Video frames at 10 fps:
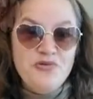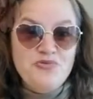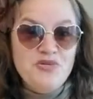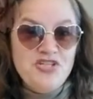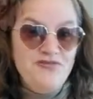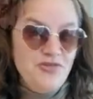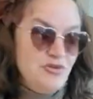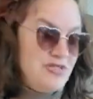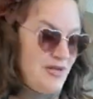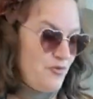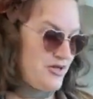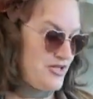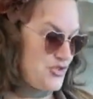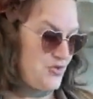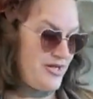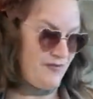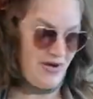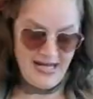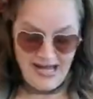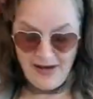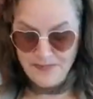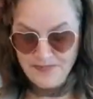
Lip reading: rich foods that we're enjoying right now.